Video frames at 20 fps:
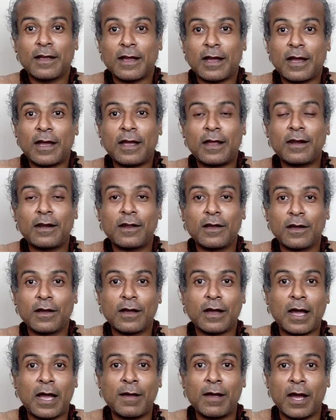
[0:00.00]
And
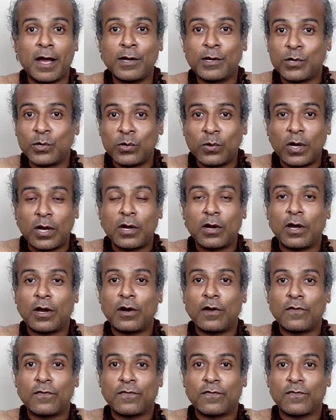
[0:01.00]
I do a lot
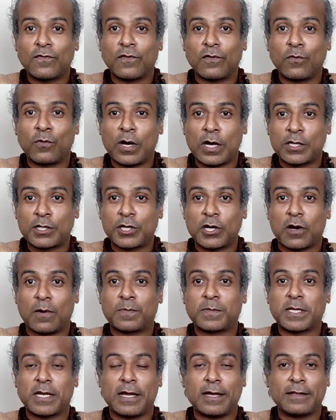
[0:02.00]
of
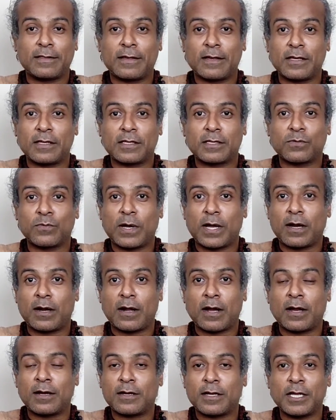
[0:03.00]
workshops like this where
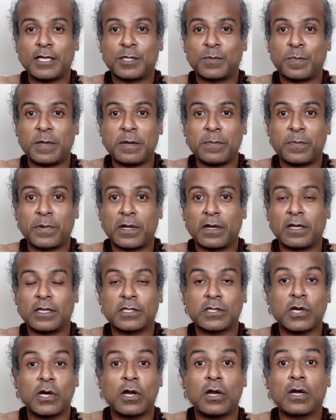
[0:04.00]
I teach people.
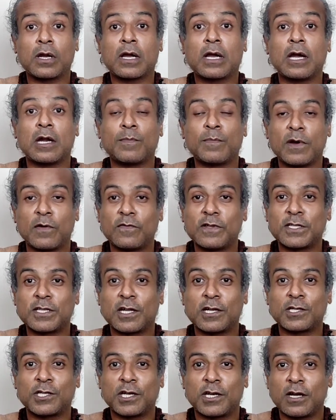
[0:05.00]
It's called Karma
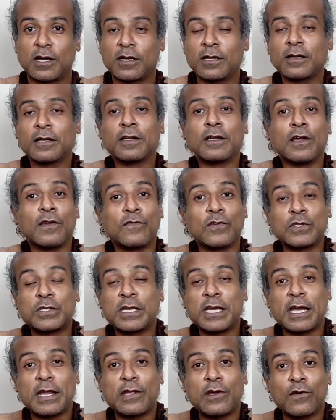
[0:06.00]
Visarjana. If you
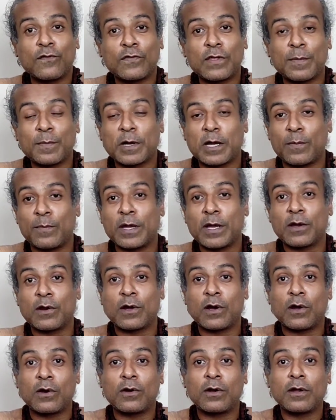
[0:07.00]
see any of them coming
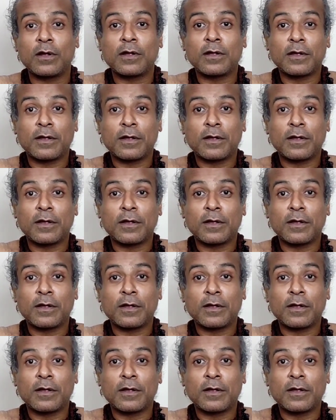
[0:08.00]
around,